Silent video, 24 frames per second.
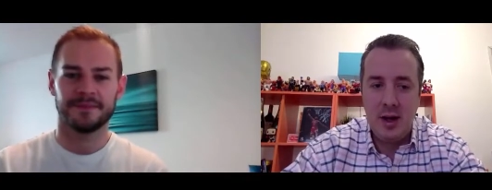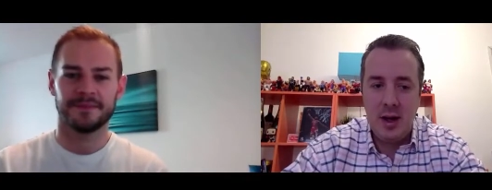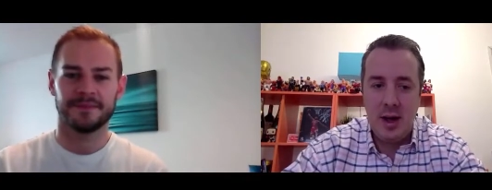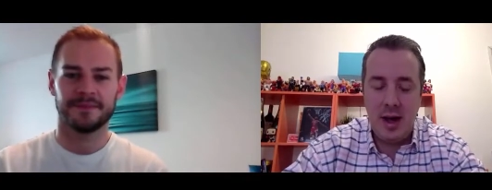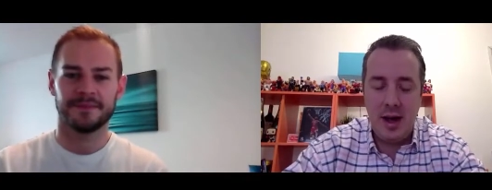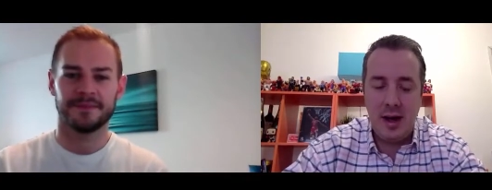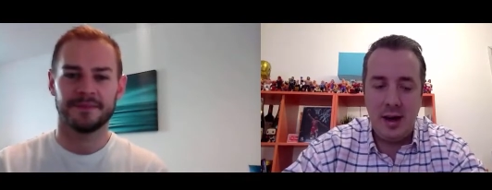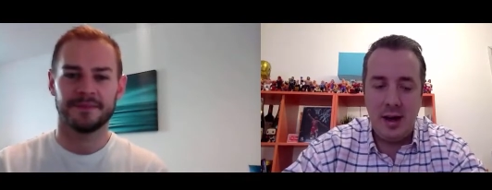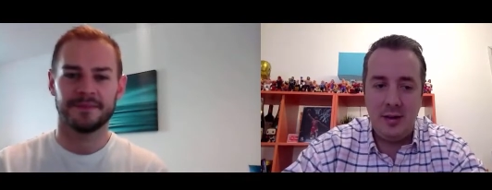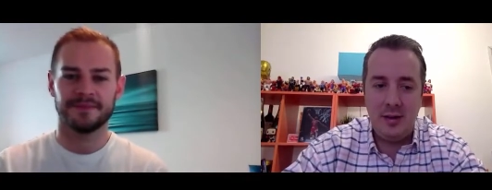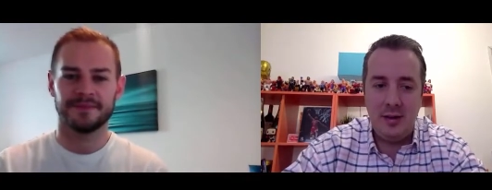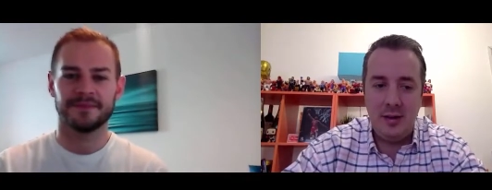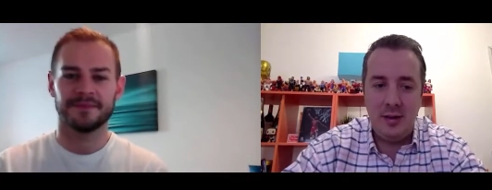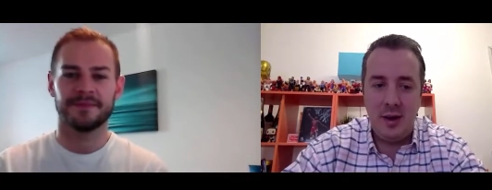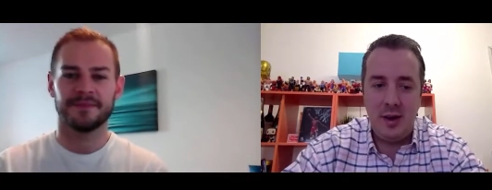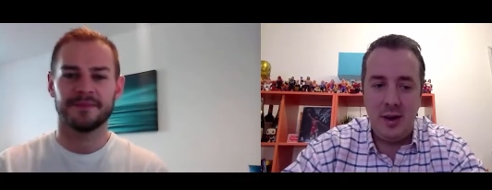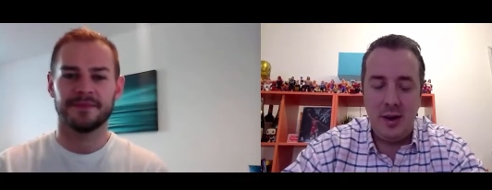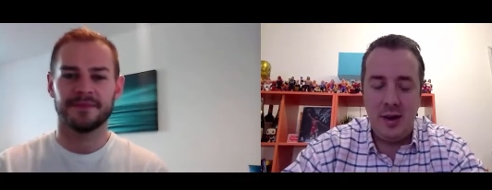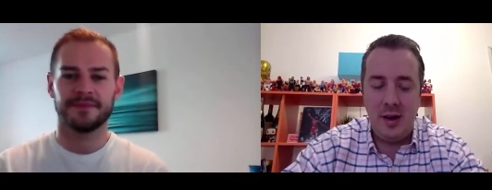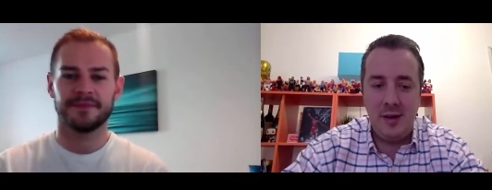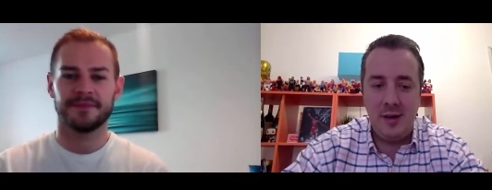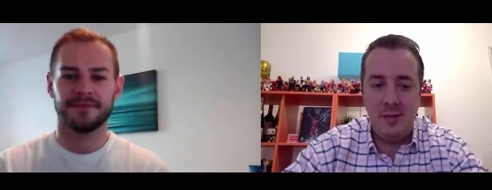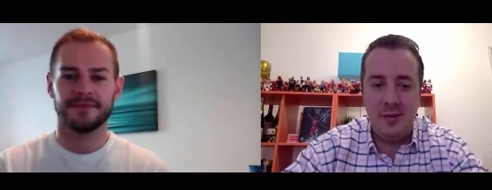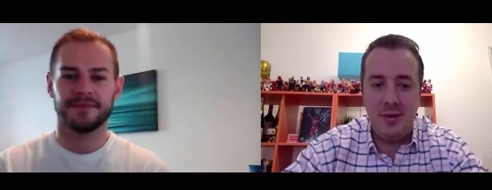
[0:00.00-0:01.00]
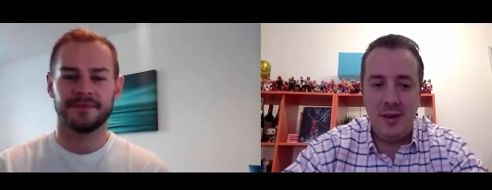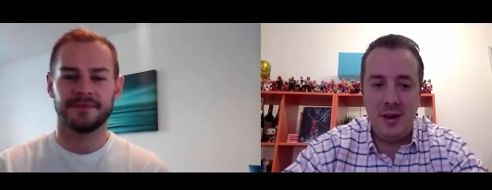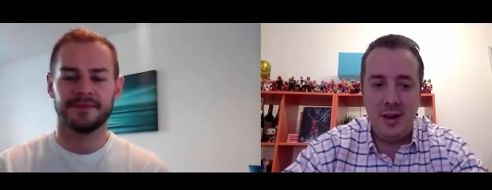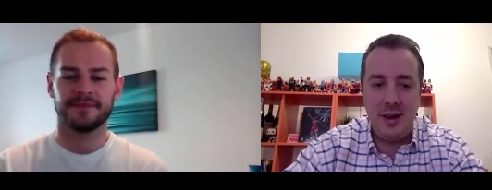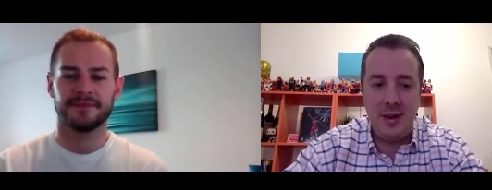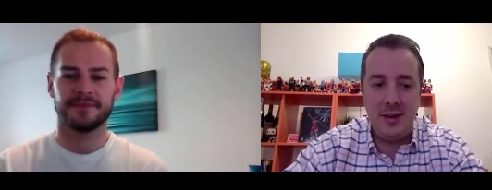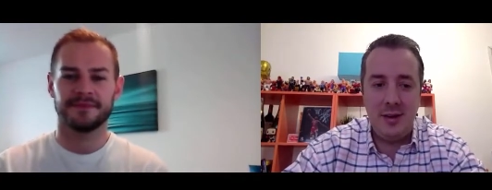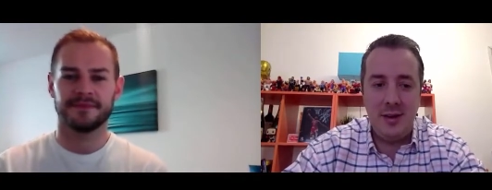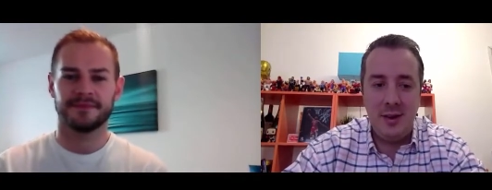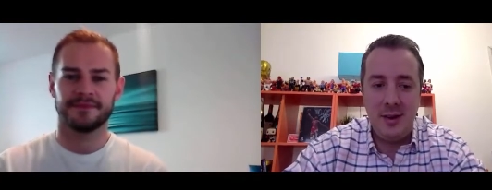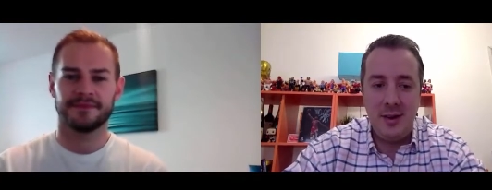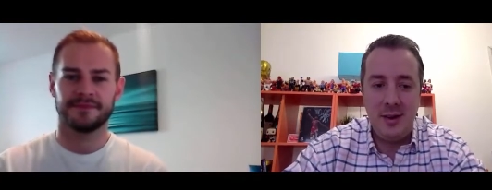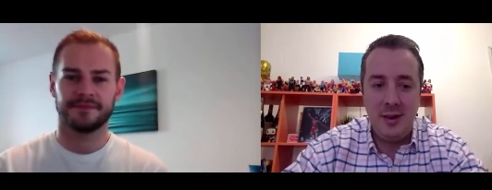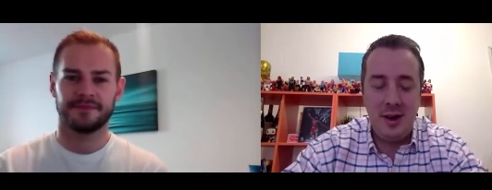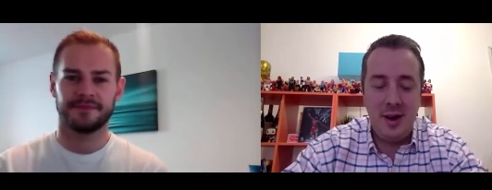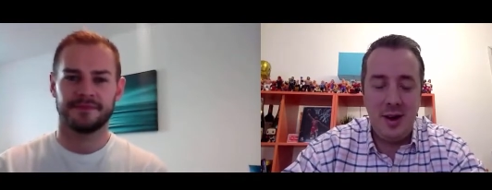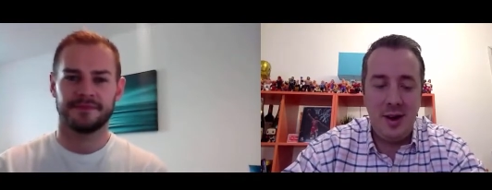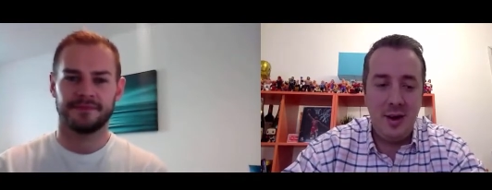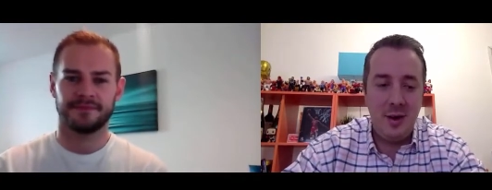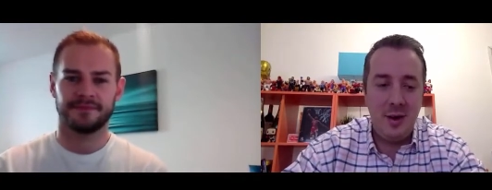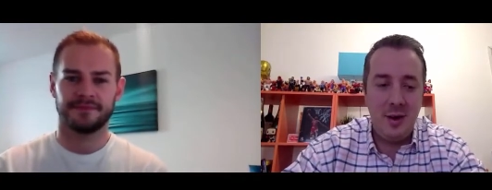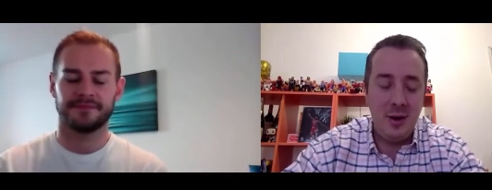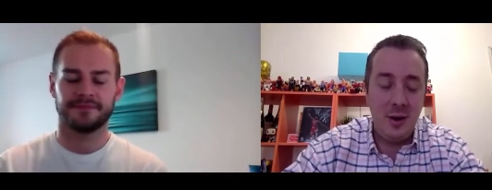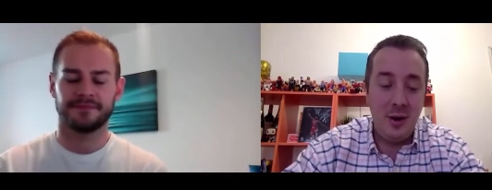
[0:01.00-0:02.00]
Speaker 1: And I've seen, I,
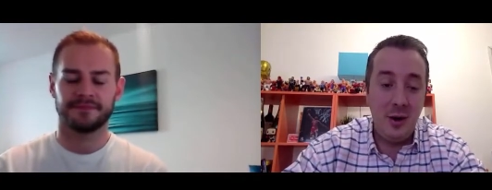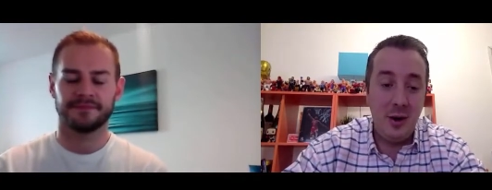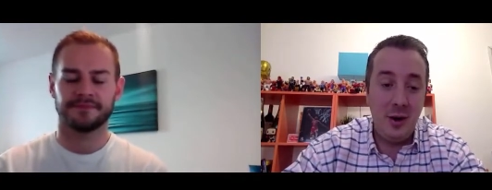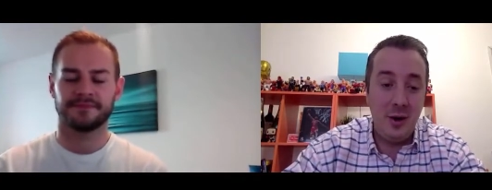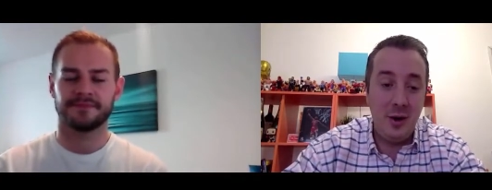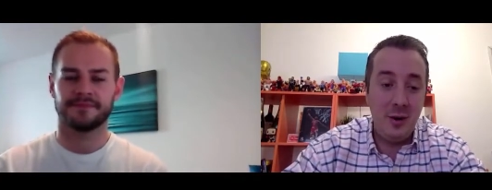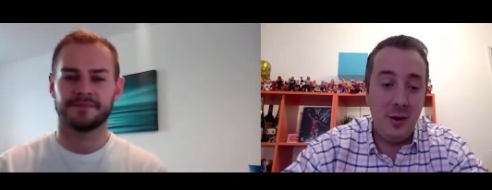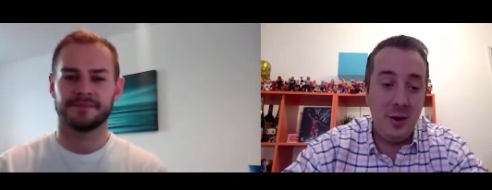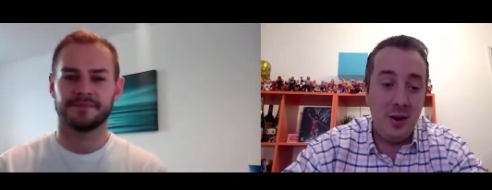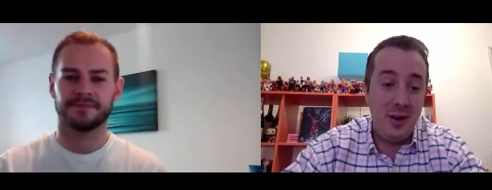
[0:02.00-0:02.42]
I,